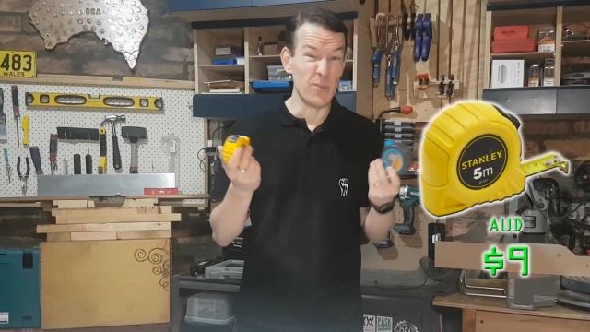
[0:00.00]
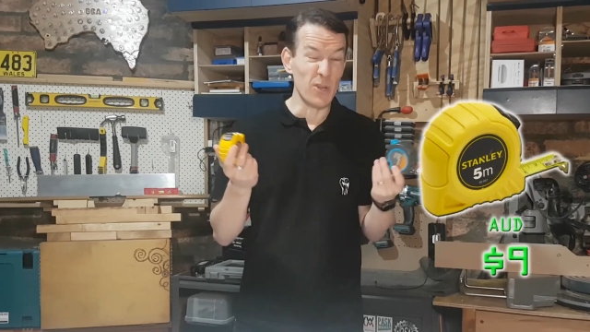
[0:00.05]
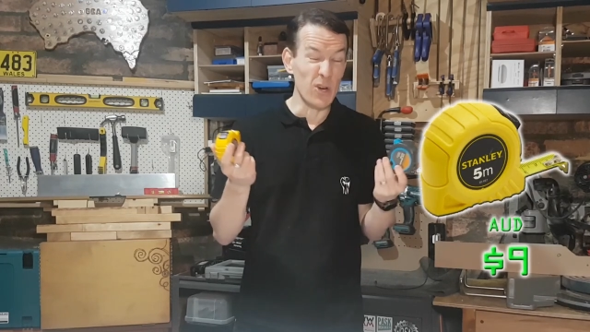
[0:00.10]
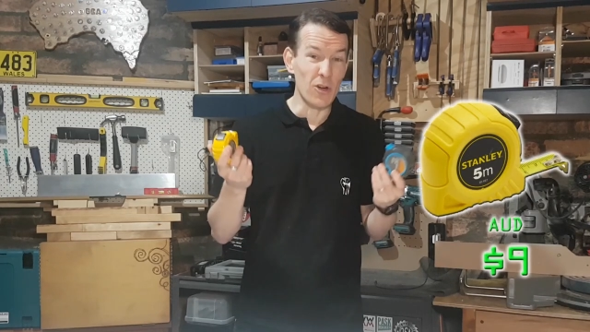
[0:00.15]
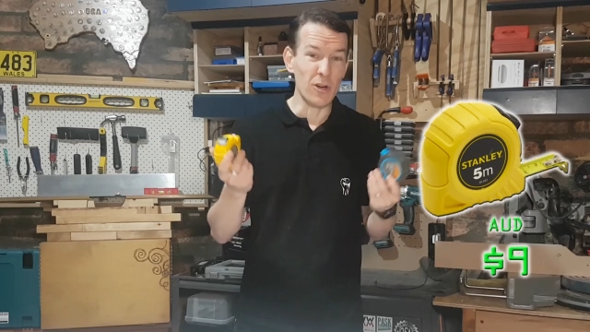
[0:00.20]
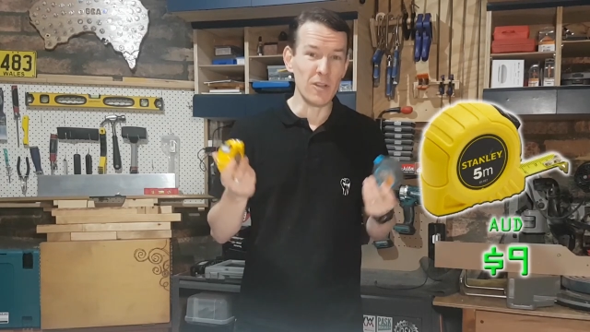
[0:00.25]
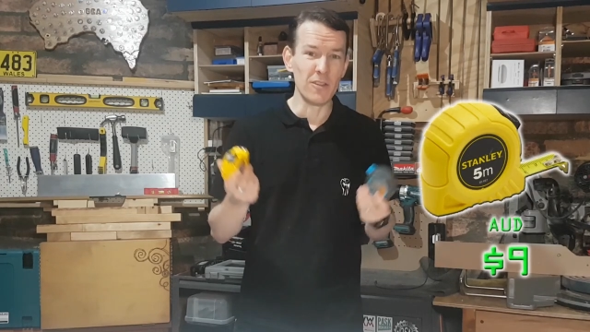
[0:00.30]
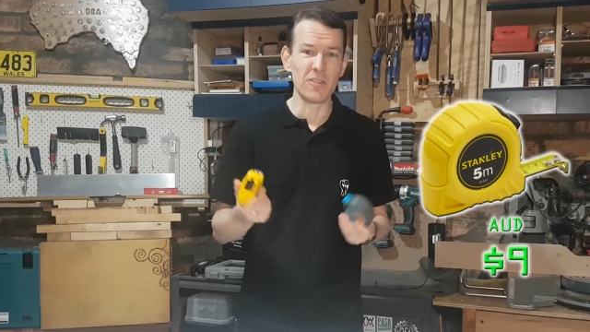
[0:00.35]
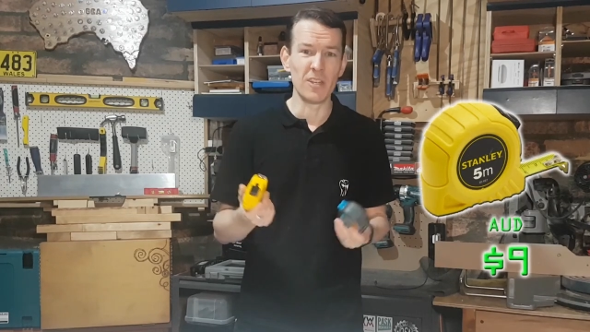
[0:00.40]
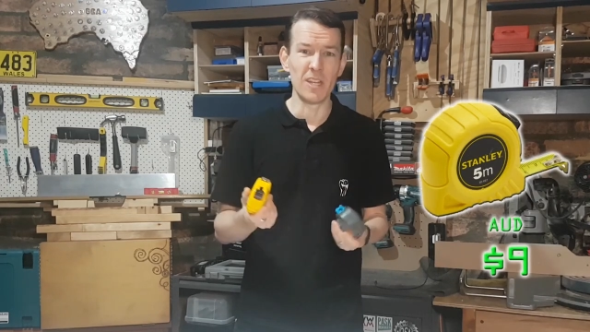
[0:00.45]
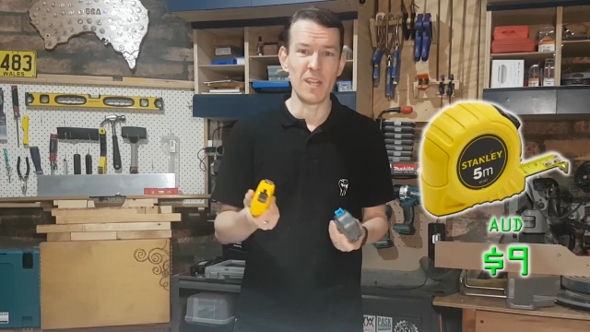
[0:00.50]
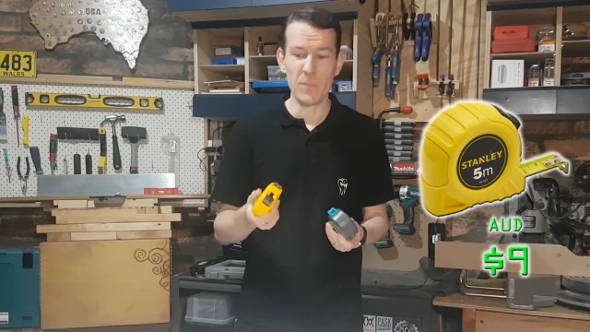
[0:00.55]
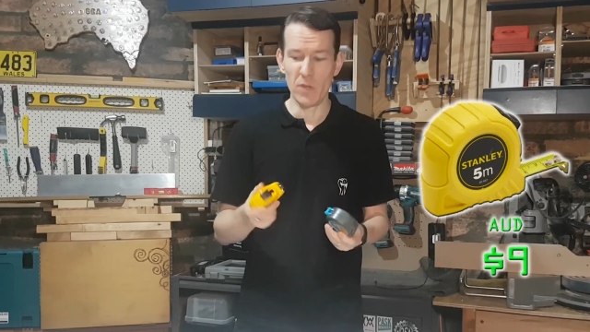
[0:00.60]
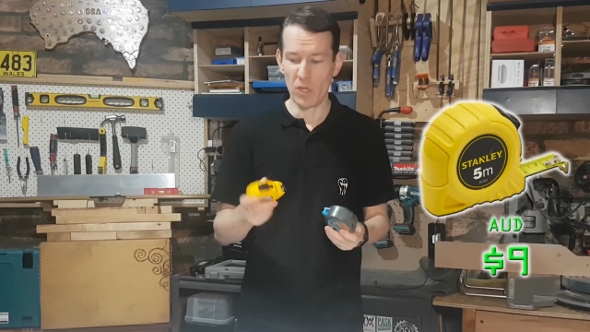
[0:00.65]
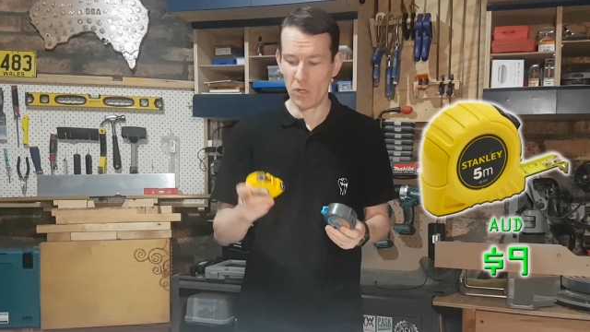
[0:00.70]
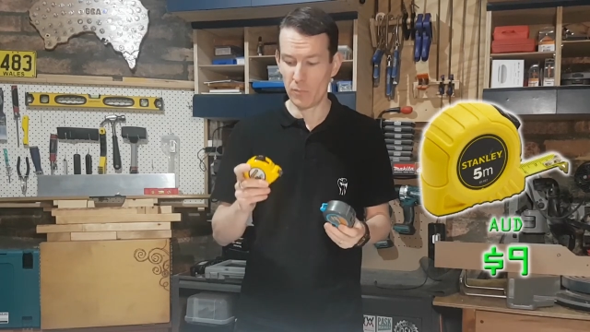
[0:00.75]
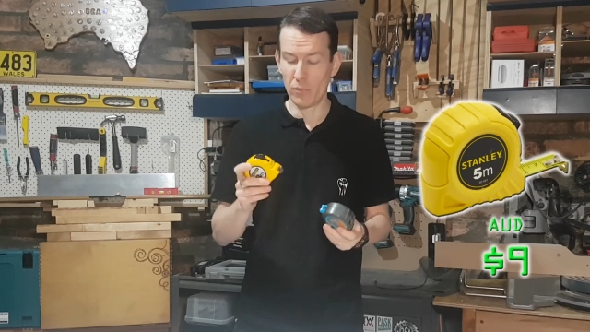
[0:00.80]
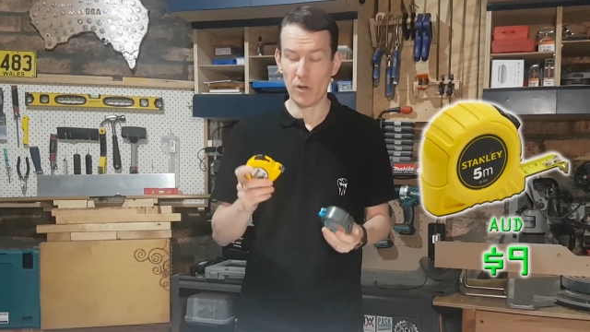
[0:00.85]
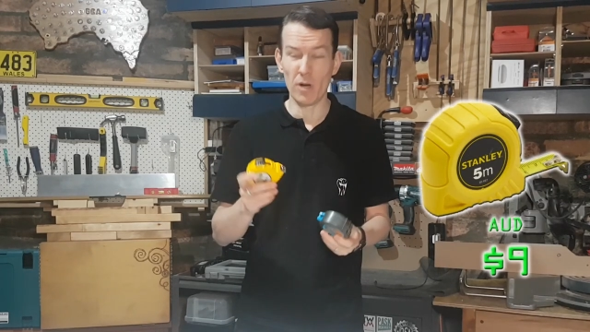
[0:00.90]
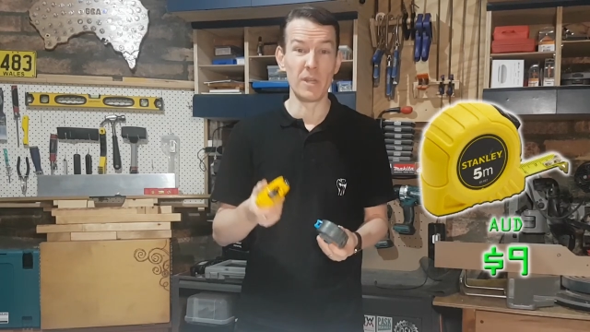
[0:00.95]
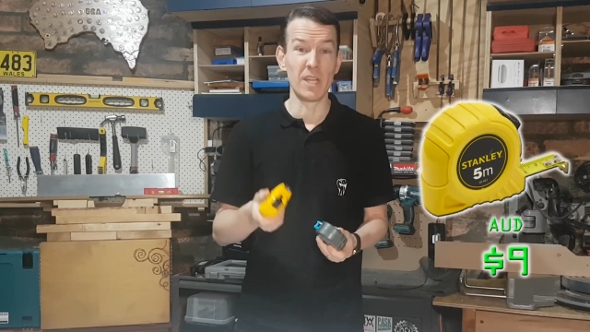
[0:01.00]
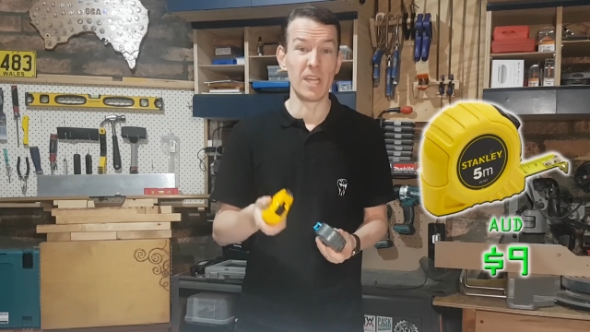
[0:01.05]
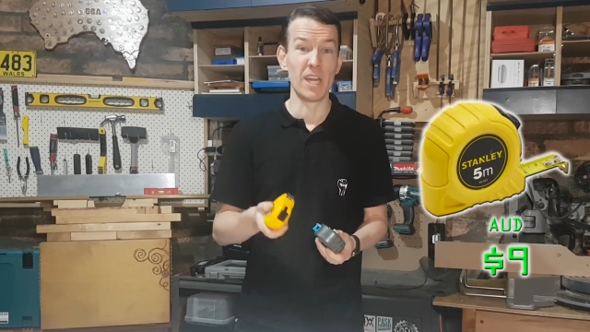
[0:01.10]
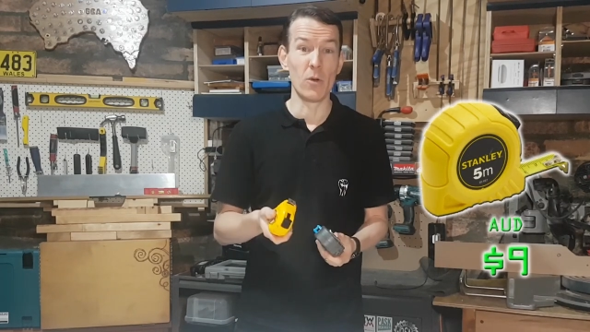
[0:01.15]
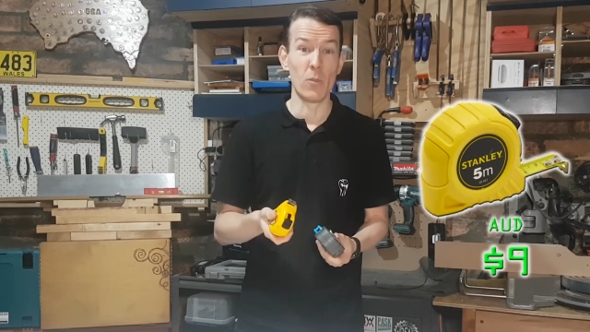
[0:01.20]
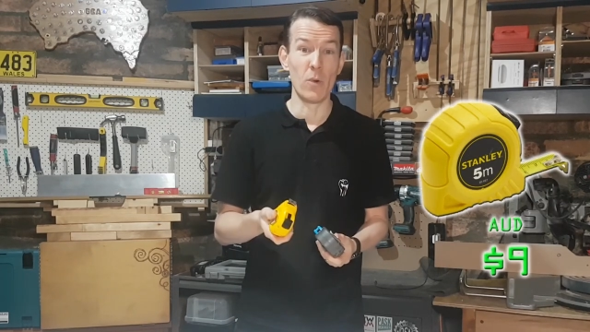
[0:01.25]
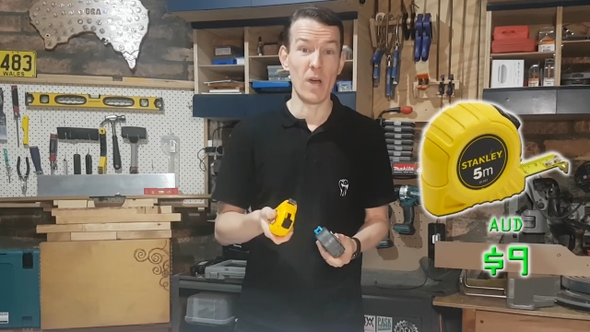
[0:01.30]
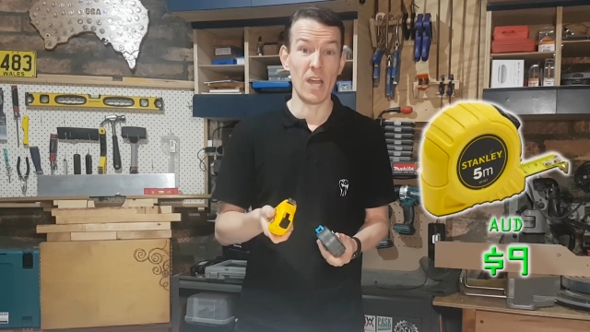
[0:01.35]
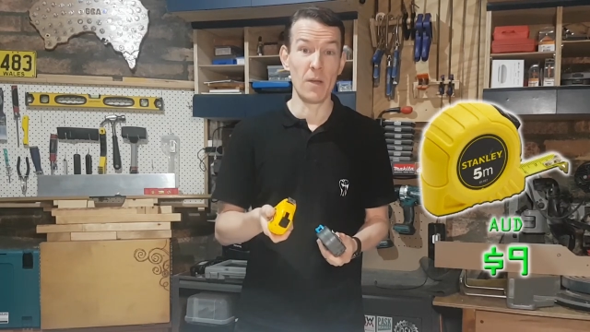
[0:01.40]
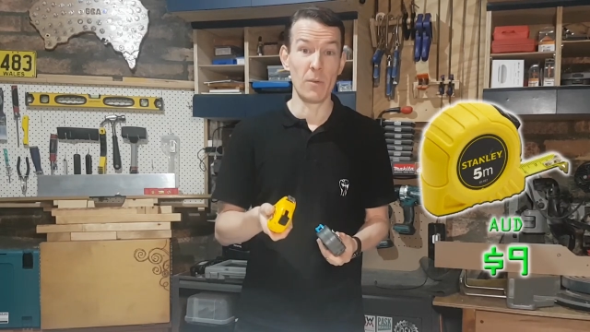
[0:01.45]
but honestly, you could probably get
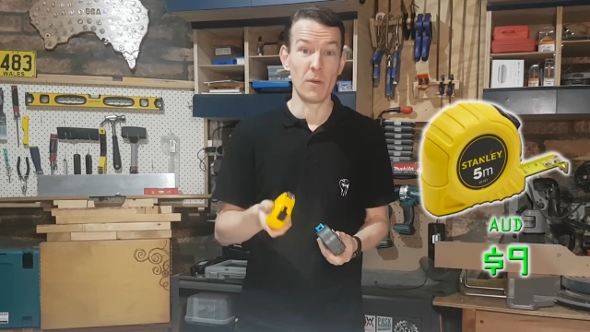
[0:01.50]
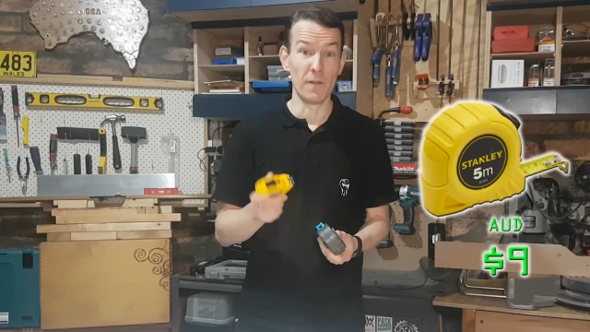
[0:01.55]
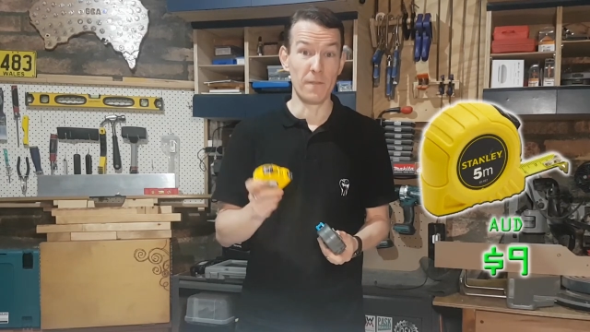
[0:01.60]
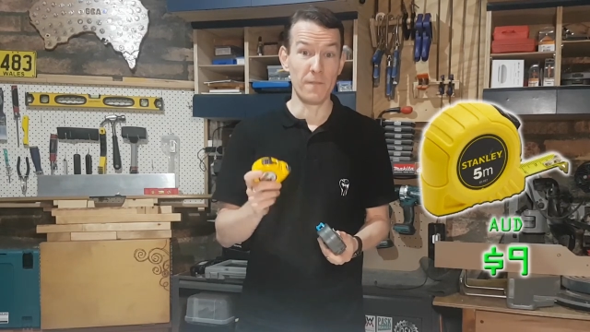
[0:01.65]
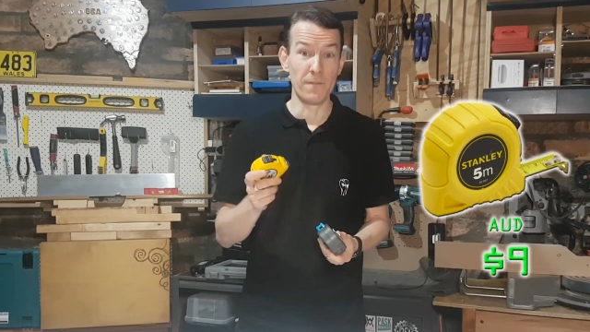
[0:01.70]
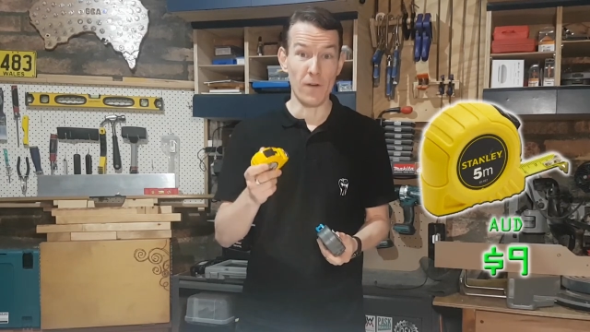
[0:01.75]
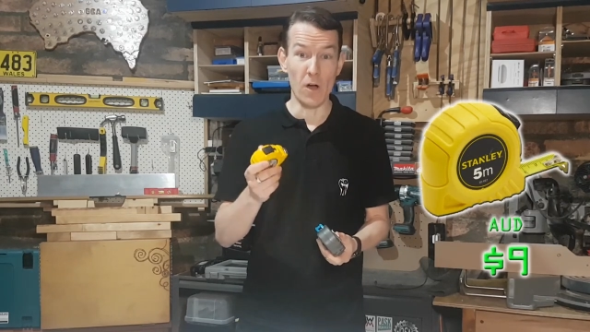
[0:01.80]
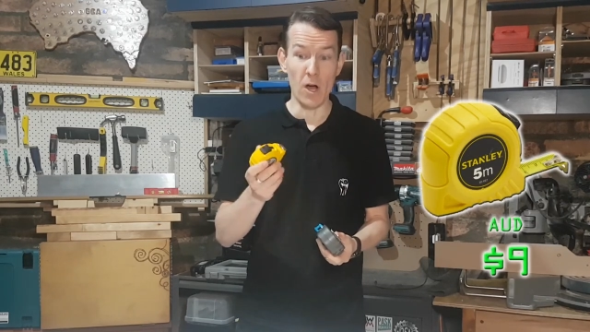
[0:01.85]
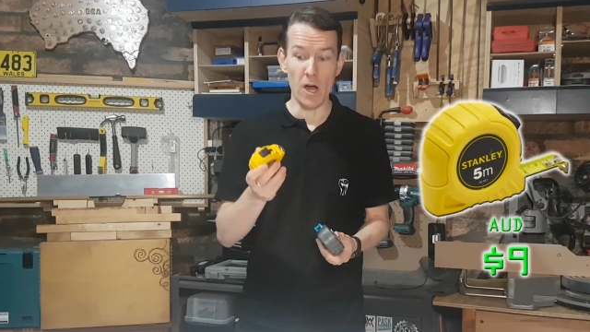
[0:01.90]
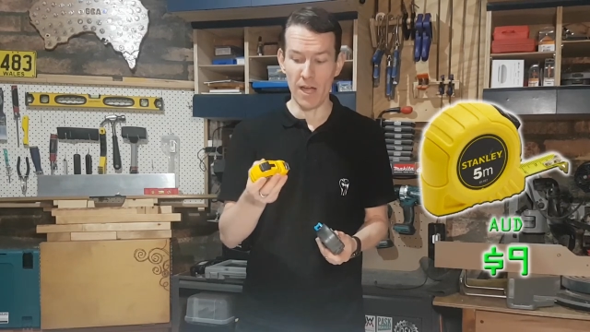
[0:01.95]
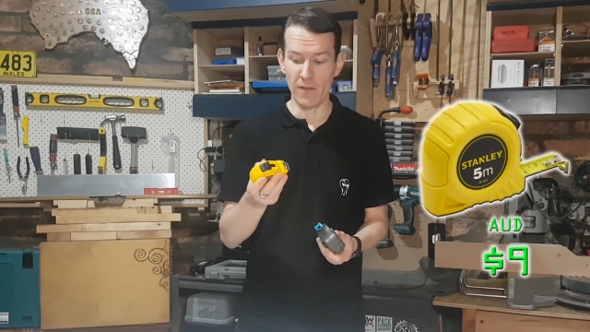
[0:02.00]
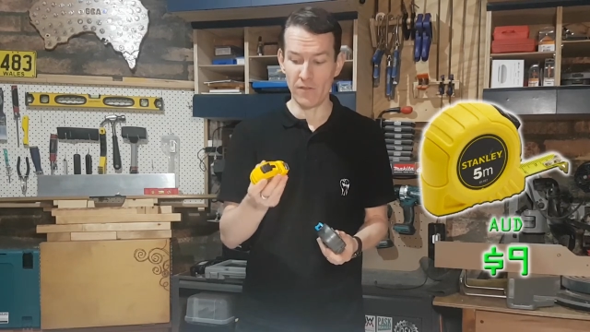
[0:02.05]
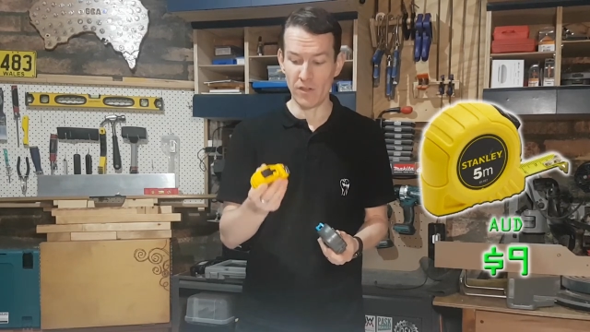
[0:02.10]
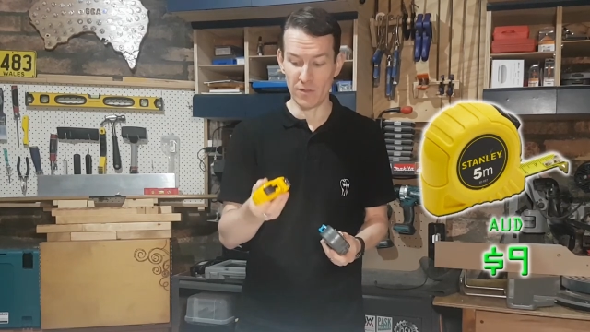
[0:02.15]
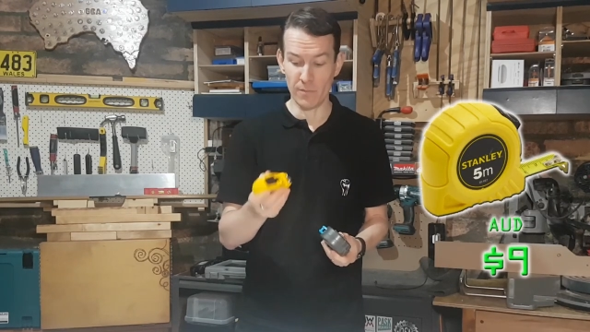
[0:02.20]
away with a 5,